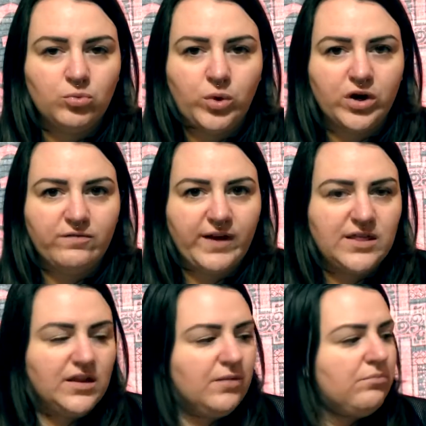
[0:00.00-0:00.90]
where to
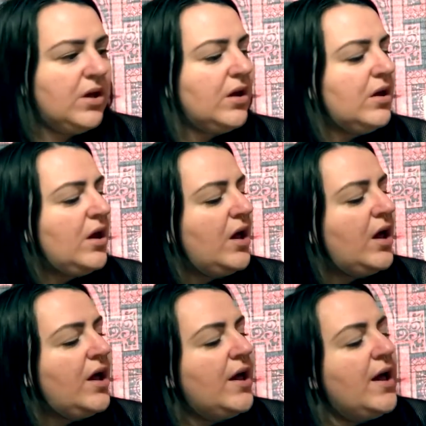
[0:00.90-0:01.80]
find them.
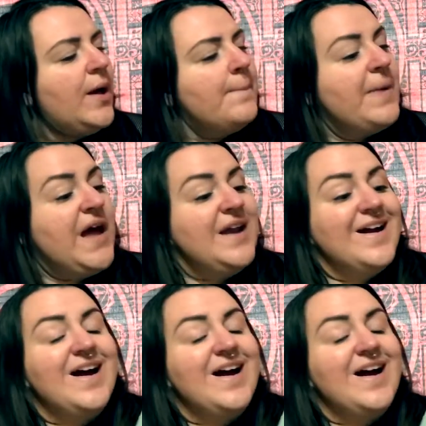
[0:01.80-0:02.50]
But